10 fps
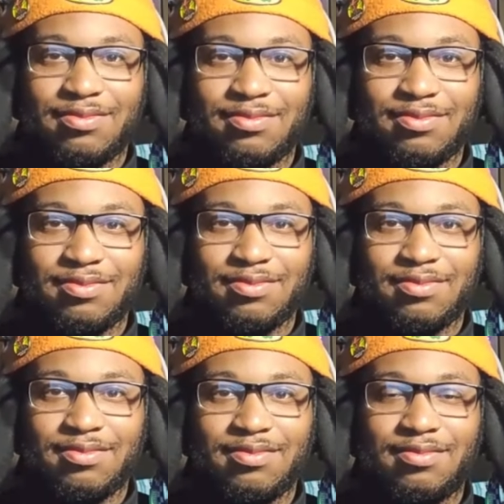
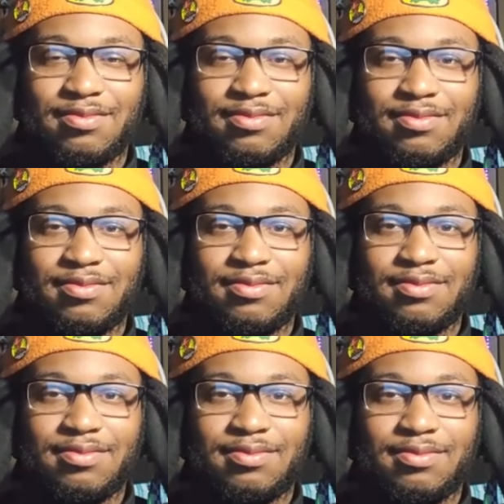
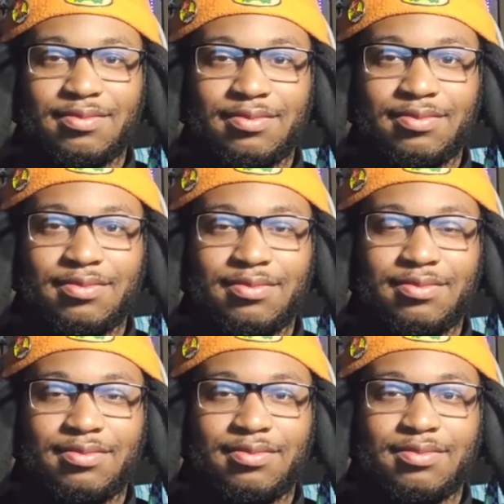
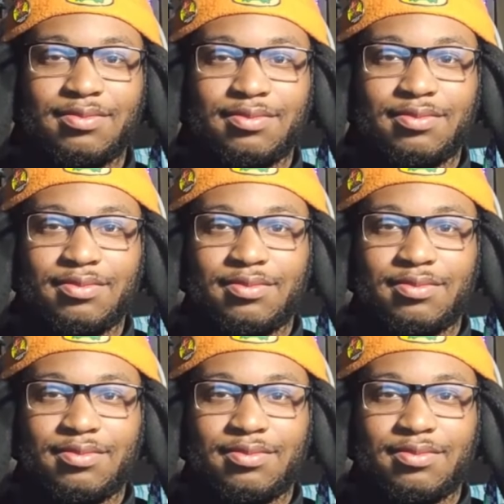No words are spoken by the person on screen.